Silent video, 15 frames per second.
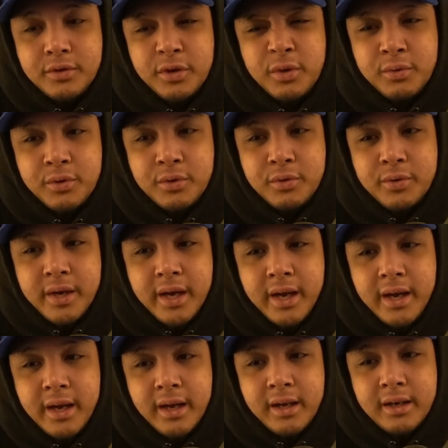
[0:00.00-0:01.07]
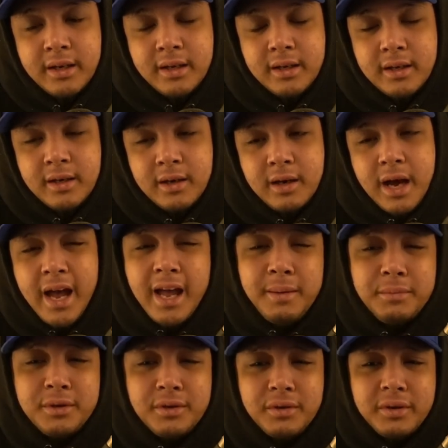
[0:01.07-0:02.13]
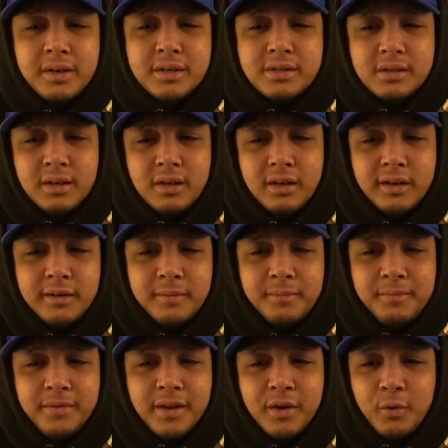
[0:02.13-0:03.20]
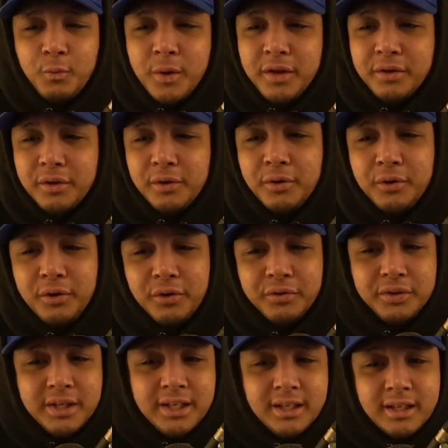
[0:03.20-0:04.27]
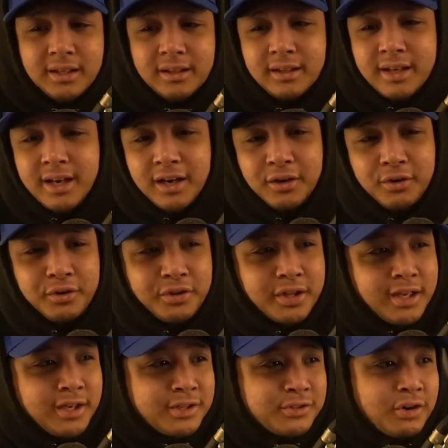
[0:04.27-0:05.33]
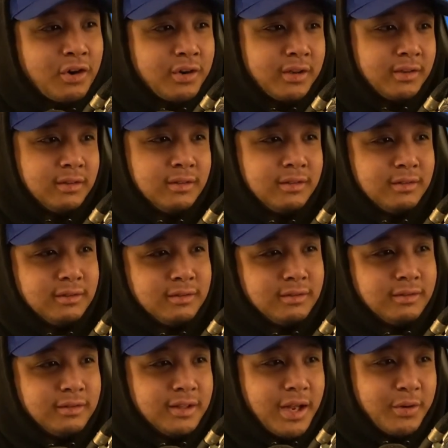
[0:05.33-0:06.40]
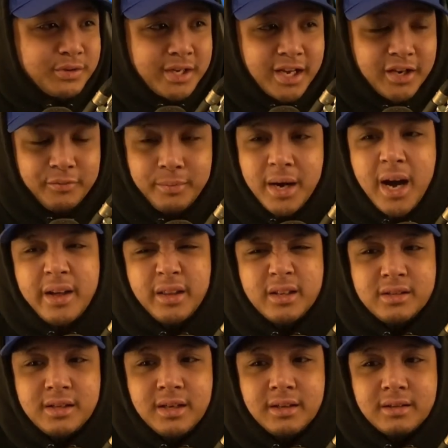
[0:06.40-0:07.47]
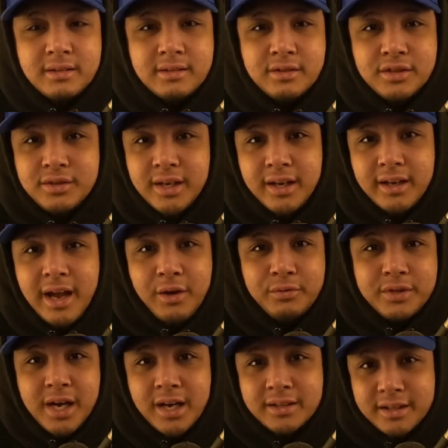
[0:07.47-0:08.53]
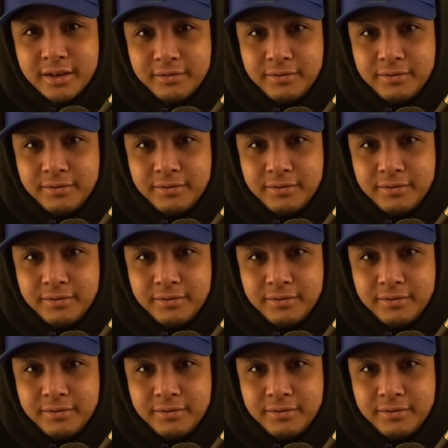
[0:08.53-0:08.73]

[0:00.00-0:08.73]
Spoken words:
crew, and I am curious on when the whole Negan Carol thing started. That was kind of behind the scenes, just like how Dante